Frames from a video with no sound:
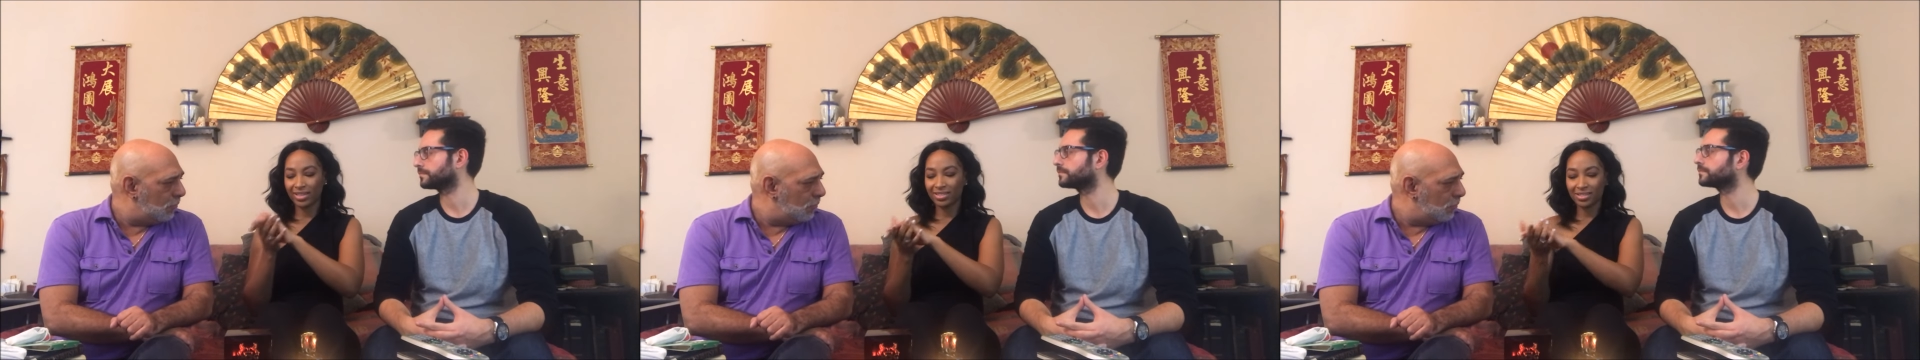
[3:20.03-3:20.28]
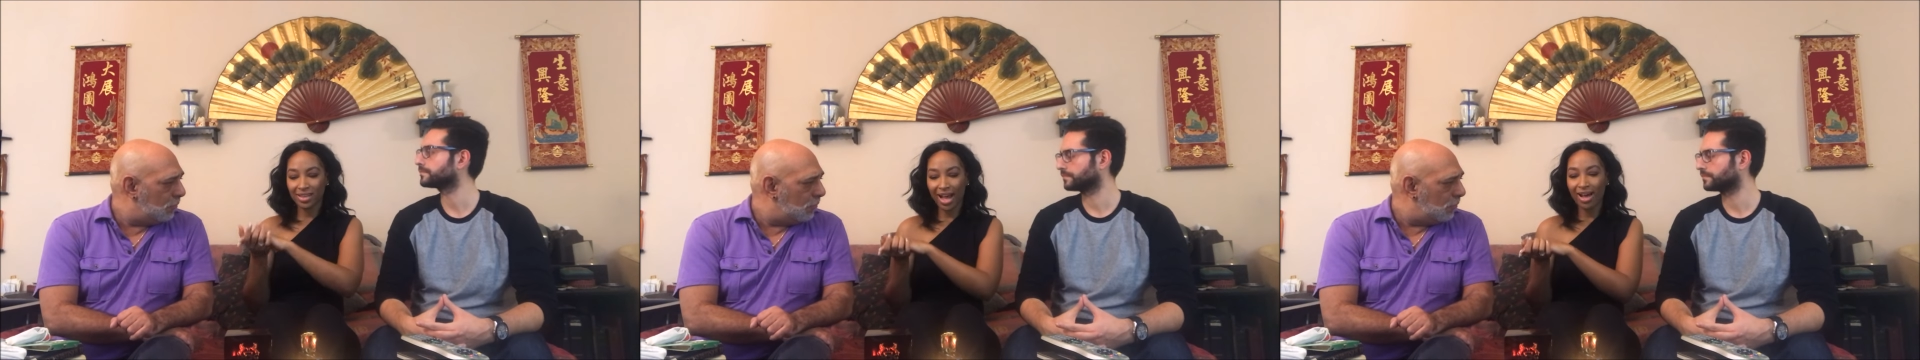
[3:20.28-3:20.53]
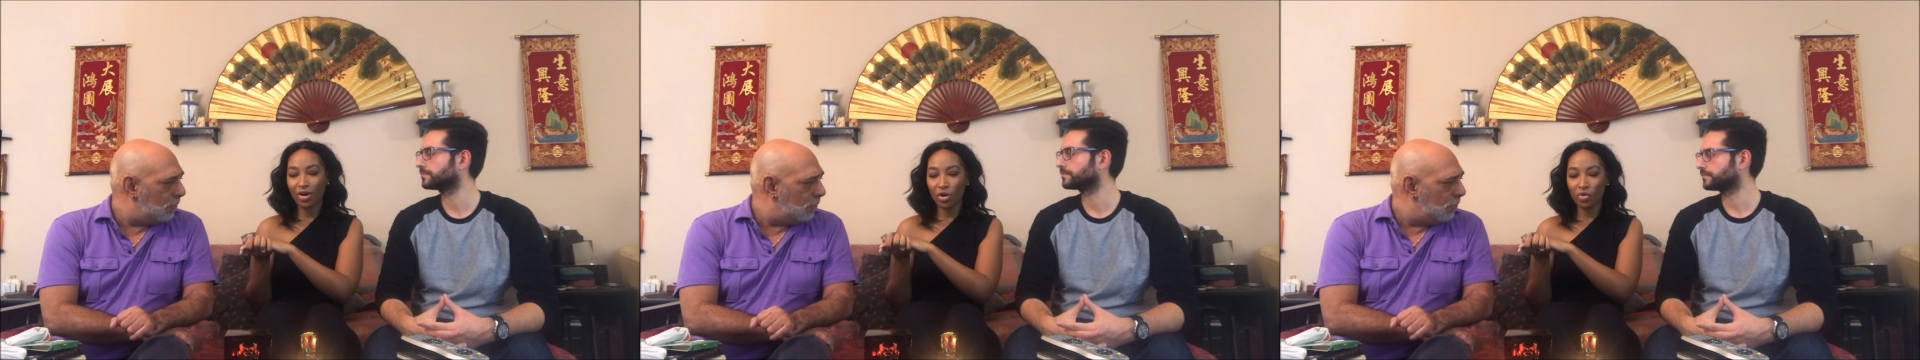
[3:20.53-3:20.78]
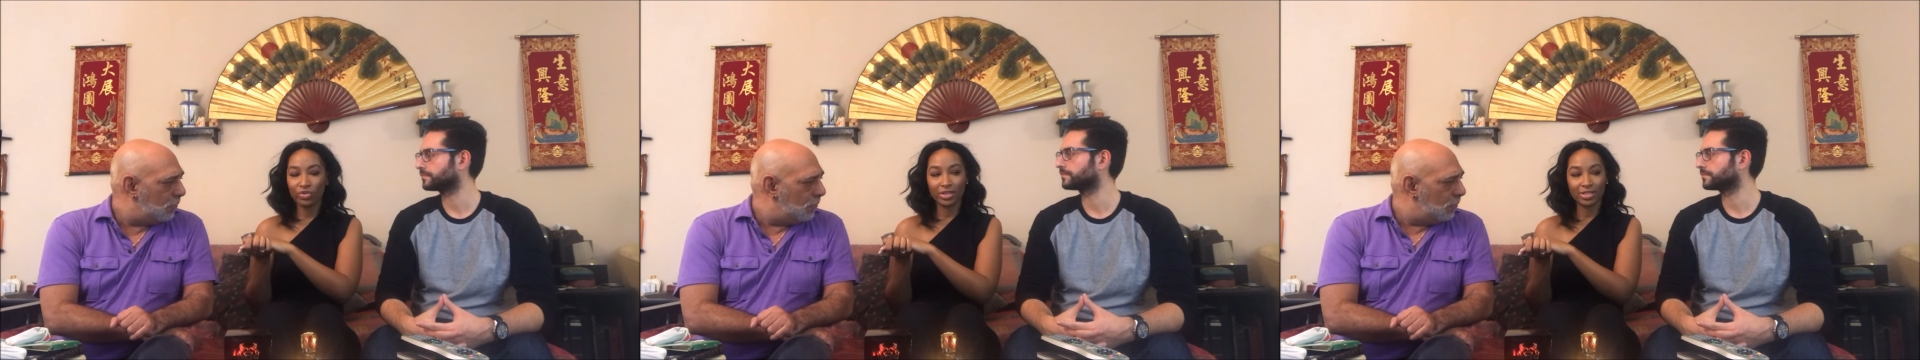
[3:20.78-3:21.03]
Speaker 1: but it's not
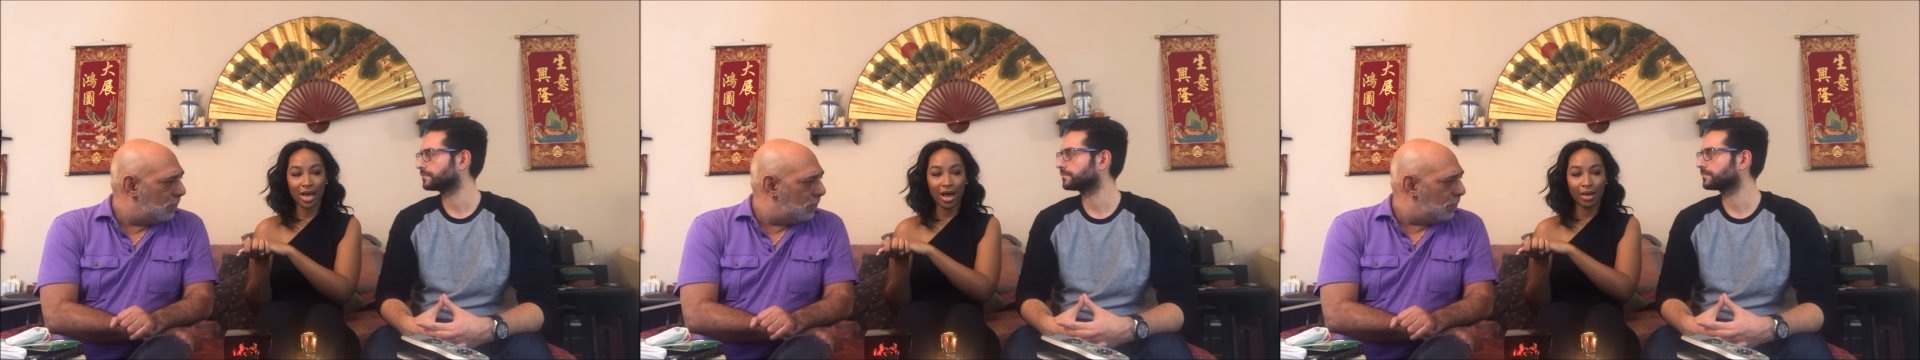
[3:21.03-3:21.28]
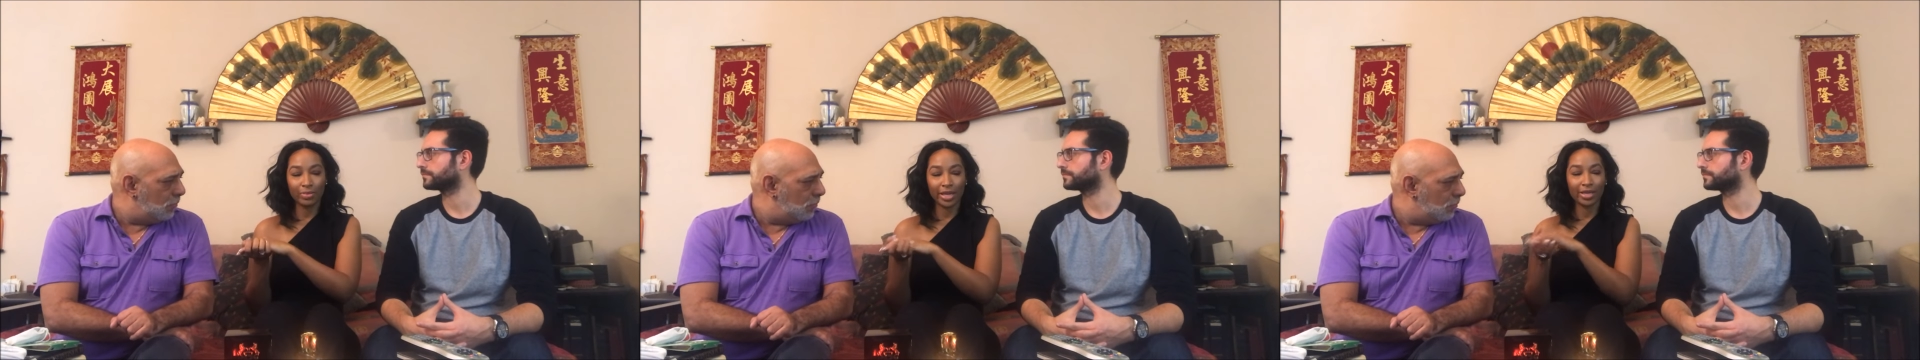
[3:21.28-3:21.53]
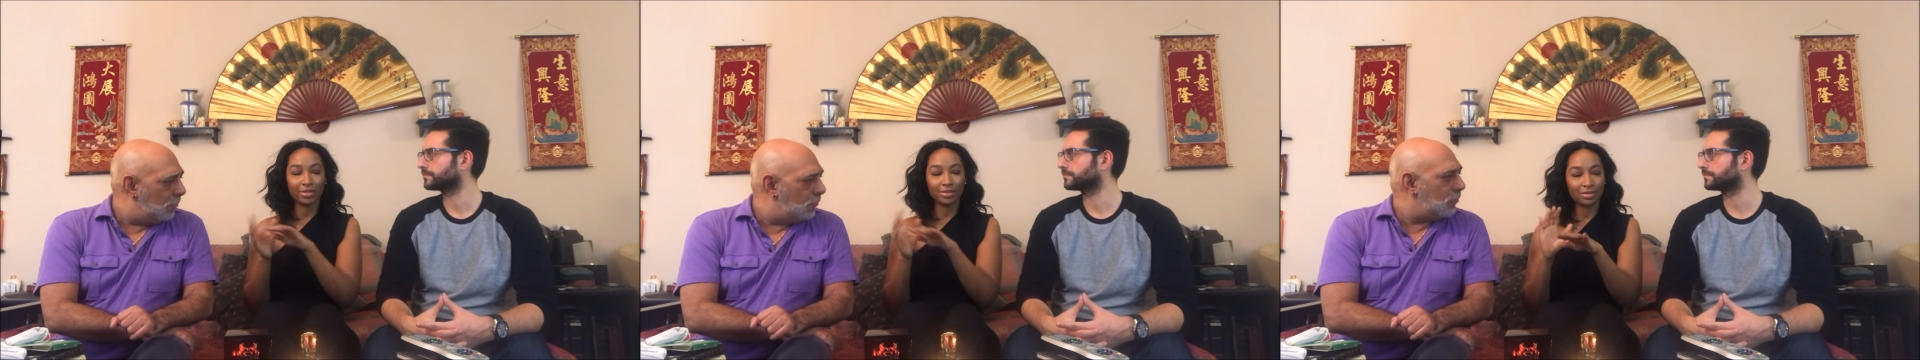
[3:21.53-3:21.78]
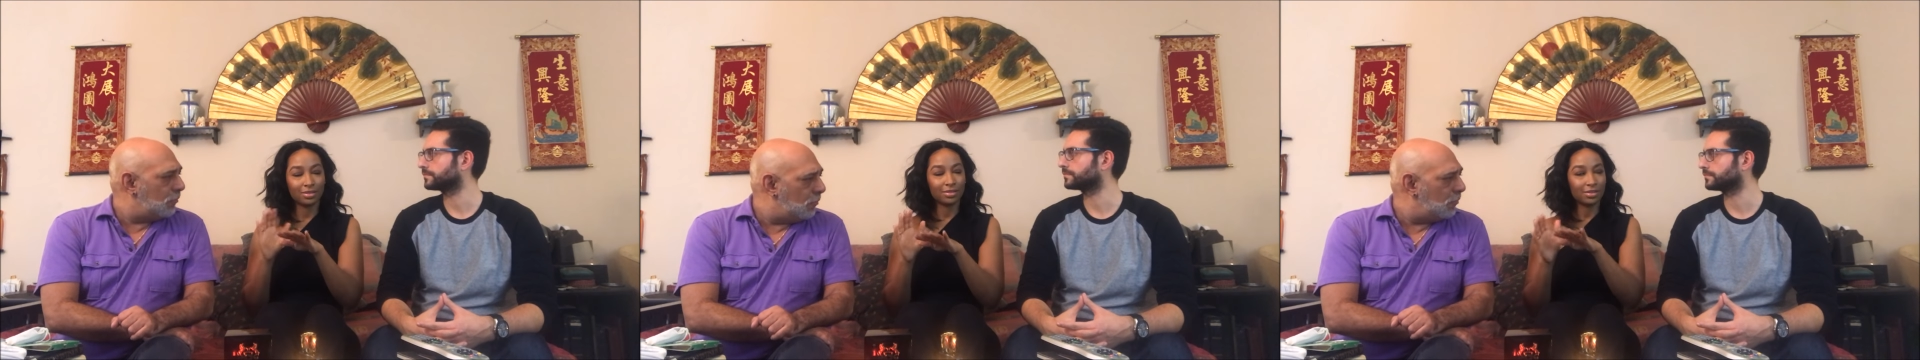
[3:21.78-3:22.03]
over the top. Like
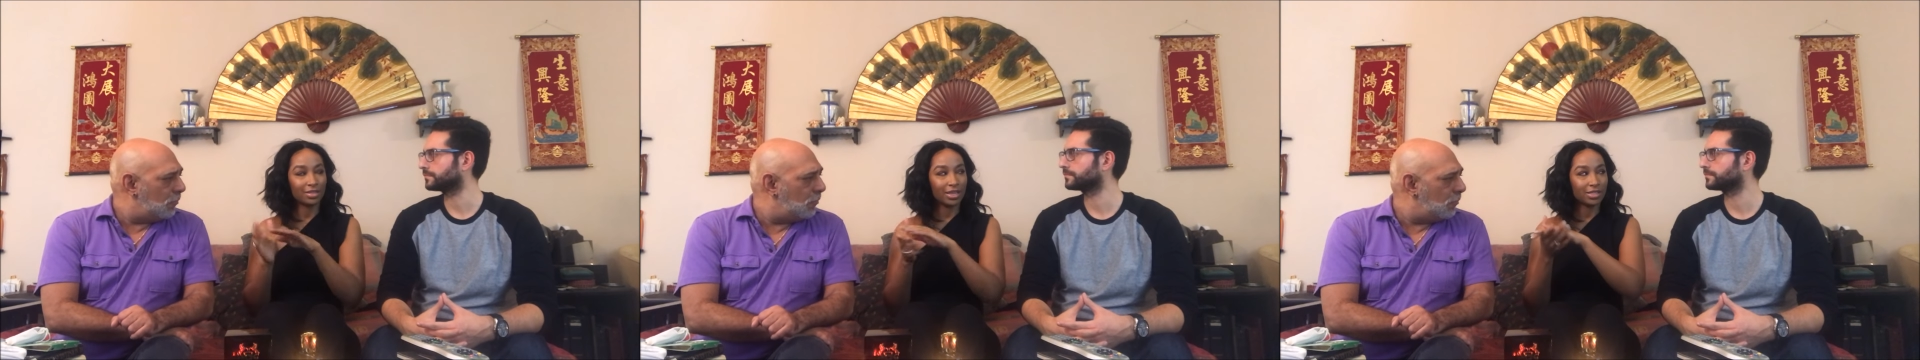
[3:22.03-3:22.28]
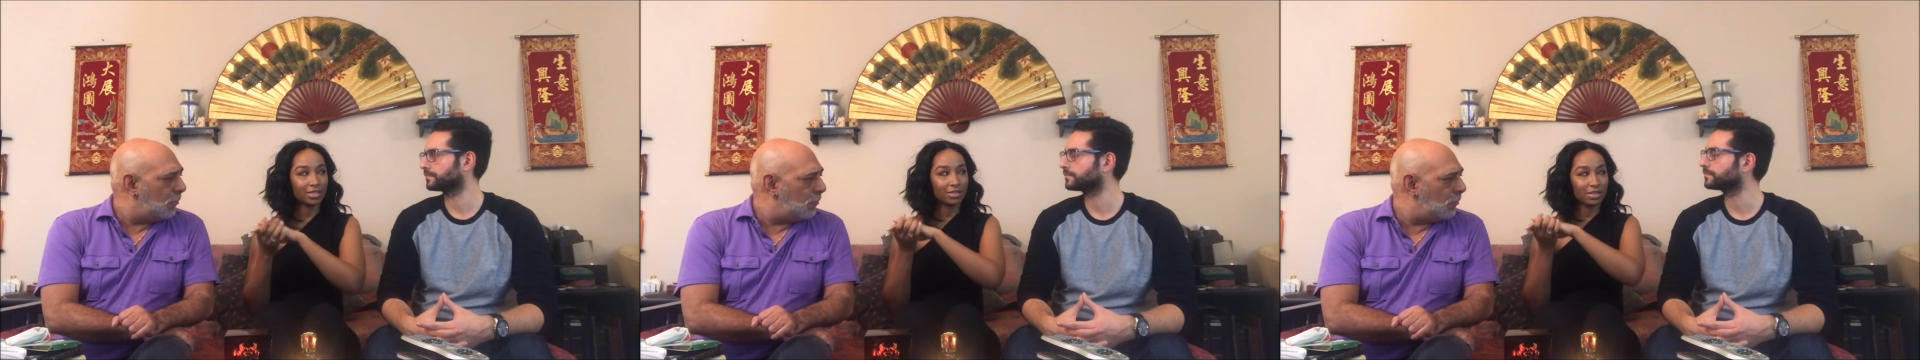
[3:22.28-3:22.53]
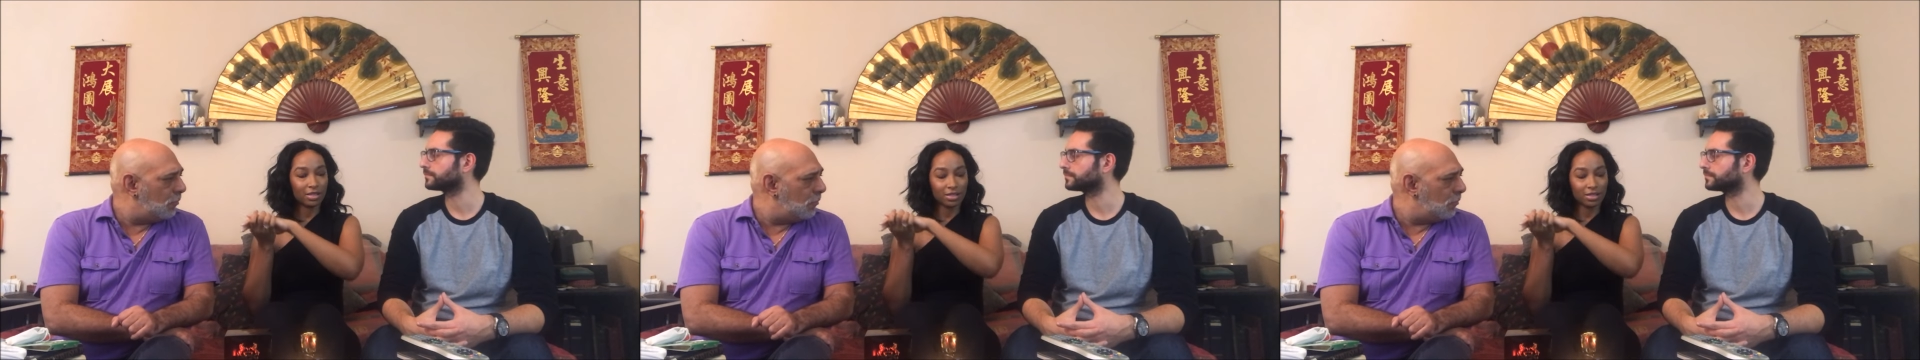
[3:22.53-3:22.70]
it's, mm. it's,